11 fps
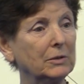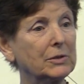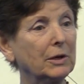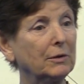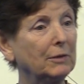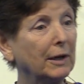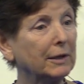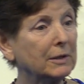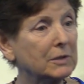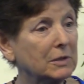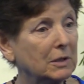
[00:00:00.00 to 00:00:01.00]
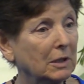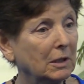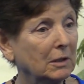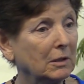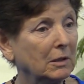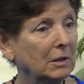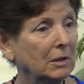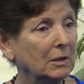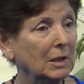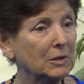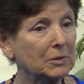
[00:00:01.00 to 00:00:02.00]
self-honesty,
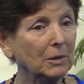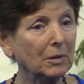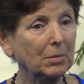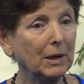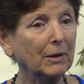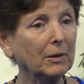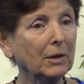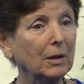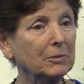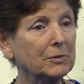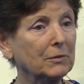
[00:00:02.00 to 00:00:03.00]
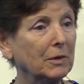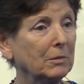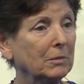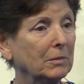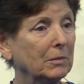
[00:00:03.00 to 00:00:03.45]
that's where our power comes from.